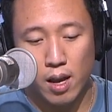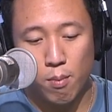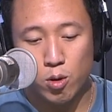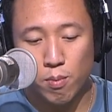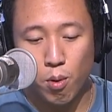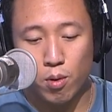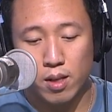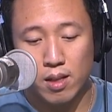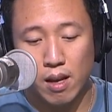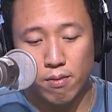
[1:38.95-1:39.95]
And most
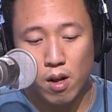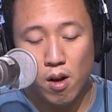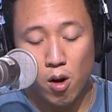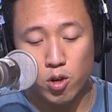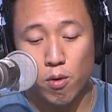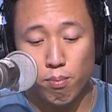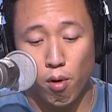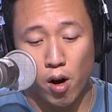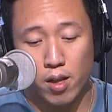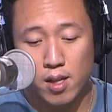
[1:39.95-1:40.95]
importantly, they've also
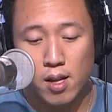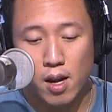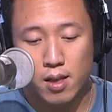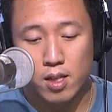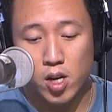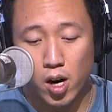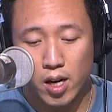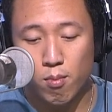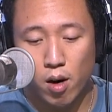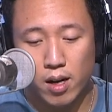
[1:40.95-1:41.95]
broadened the
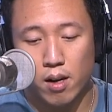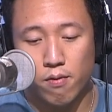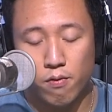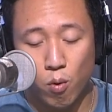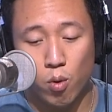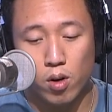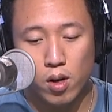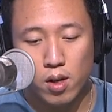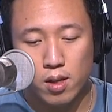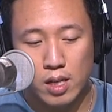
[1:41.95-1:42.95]
target market for
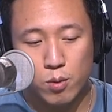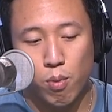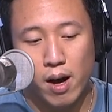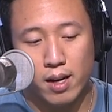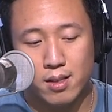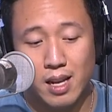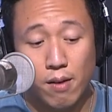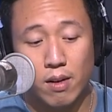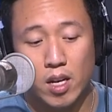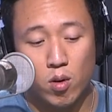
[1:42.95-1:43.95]
these products
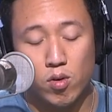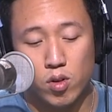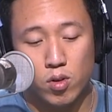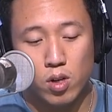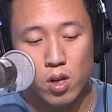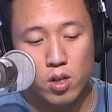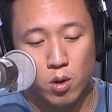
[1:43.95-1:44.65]
to everyday users.